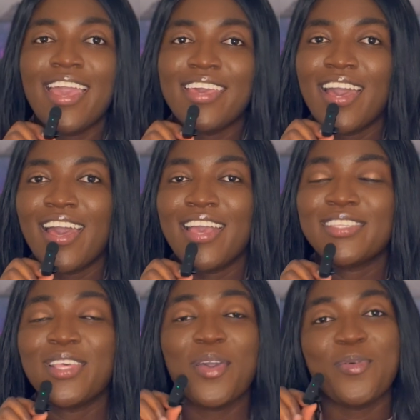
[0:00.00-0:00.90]

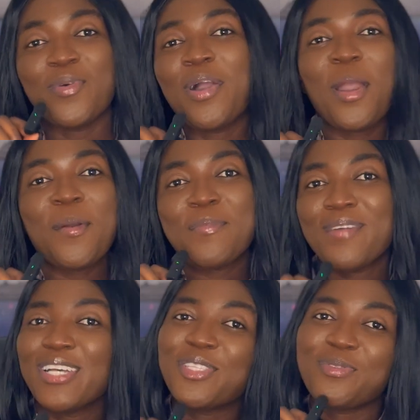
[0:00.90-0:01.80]
guys, welcome
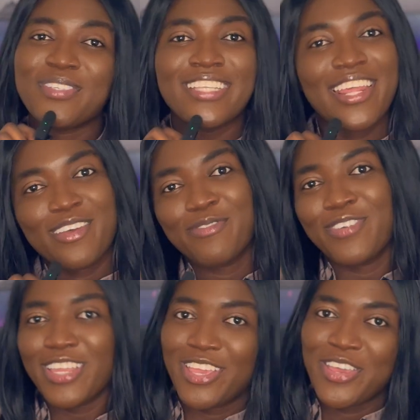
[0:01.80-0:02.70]
back to another
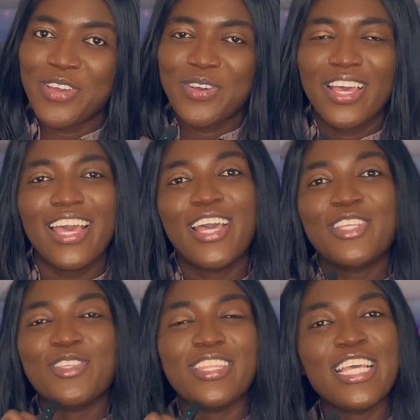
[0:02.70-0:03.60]
video.
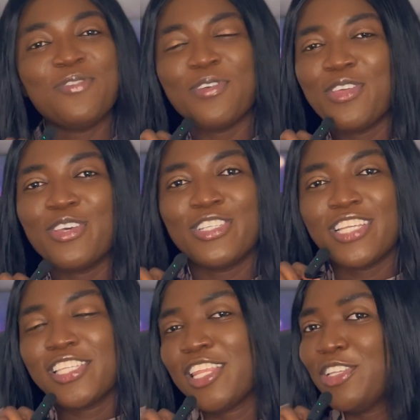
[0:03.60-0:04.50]
Today's video
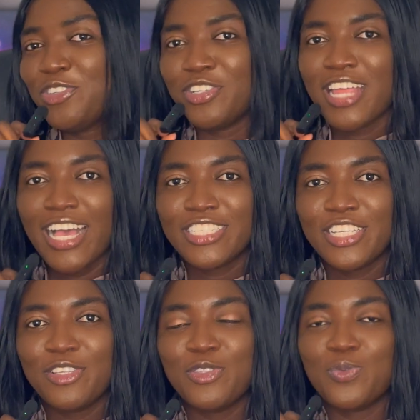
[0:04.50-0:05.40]
is just an
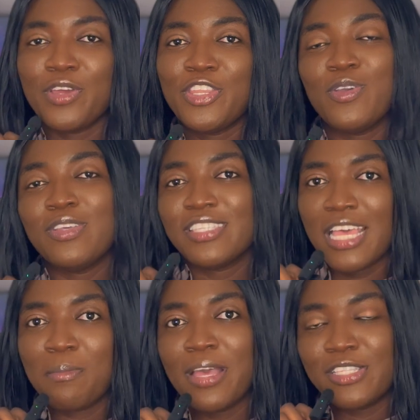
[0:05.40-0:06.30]
introduction to a new
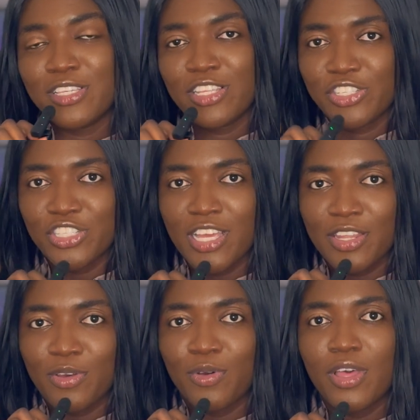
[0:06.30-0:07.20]
segment to this
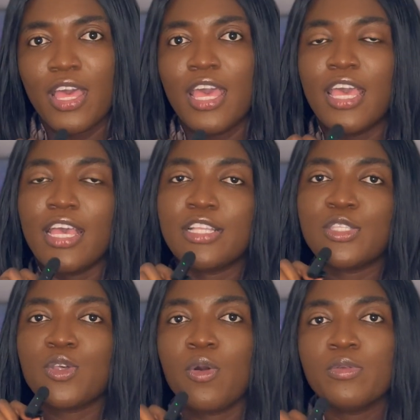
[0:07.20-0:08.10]
channel.
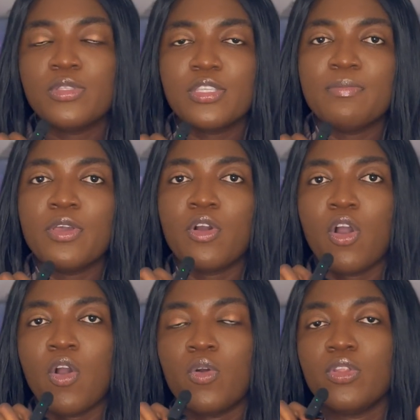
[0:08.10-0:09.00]
It's going to be
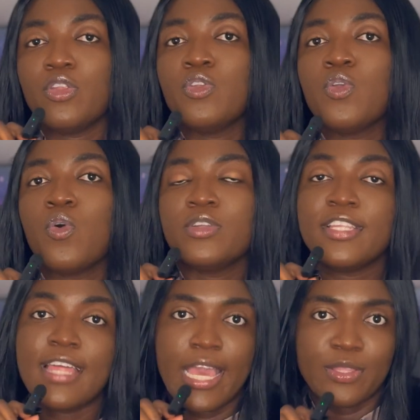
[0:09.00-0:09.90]
called Know
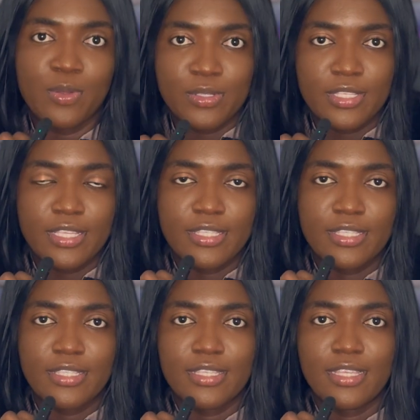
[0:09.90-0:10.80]
the
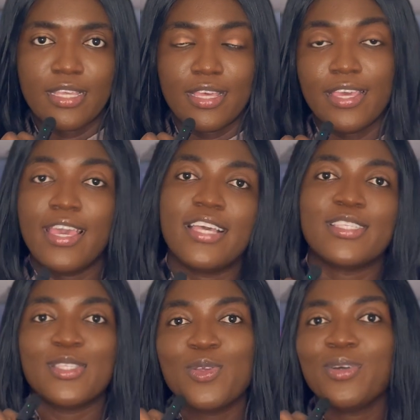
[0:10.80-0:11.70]
Diagnosis.
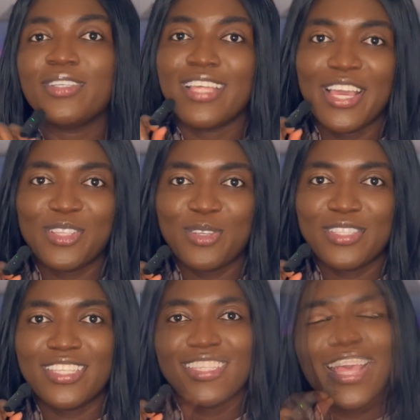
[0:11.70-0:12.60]
Yes, Know the
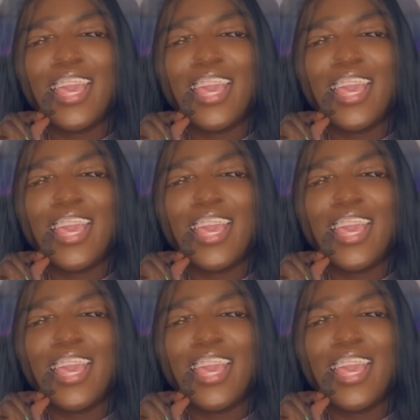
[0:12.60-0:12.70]
Diagnosis.